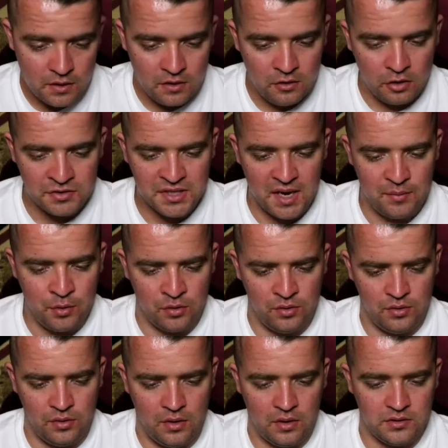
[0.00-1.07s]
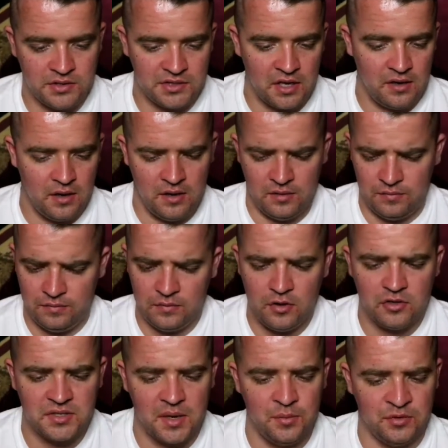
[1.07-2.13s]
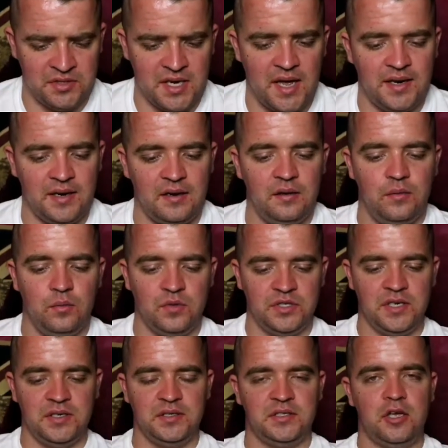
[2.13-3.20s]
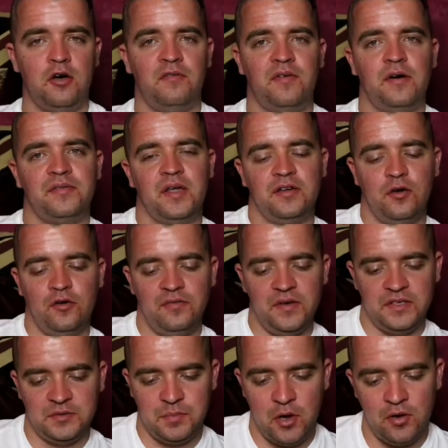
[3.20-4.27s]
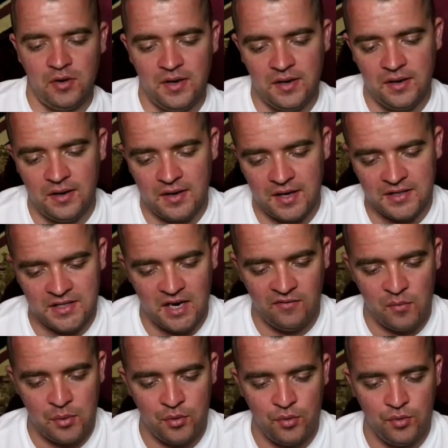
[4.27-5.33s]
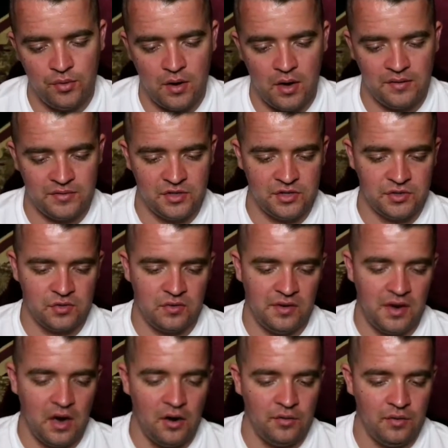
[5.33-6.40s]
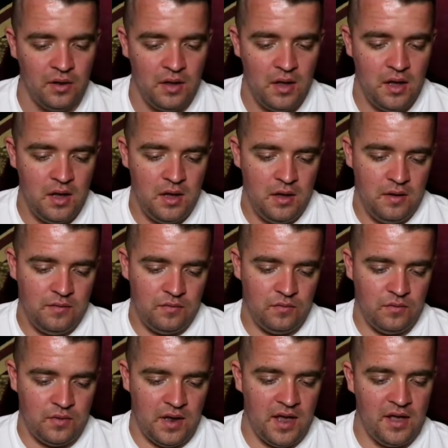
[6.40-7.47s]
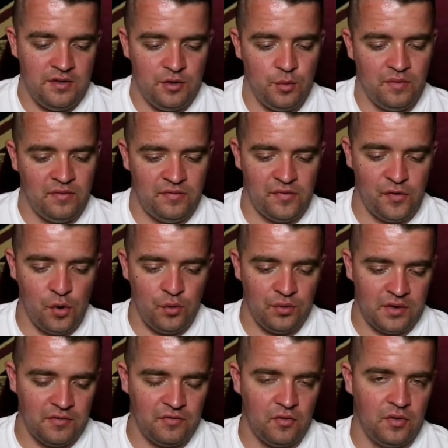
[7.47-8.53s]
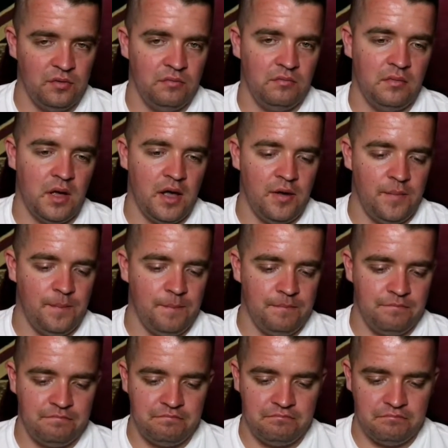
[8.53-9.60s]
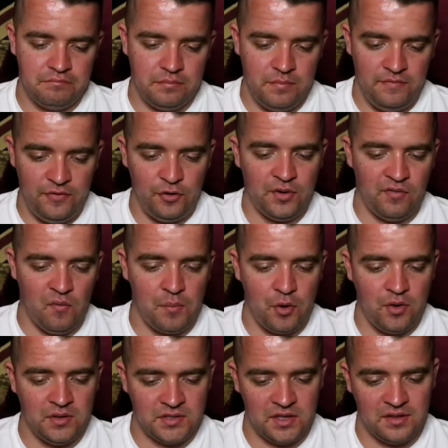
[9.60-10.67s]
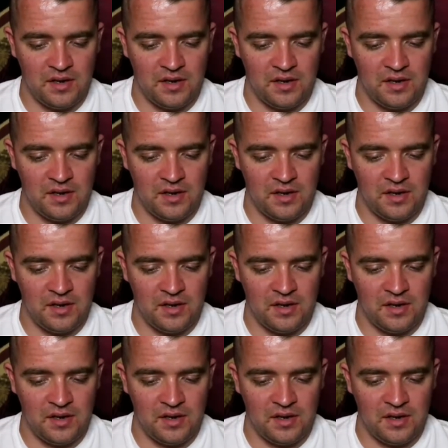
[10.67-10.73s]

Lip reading: Last game on Saturday, which is half kickoff. It's Burnley against Liverpool. I've just, you know, hit you with a few different points.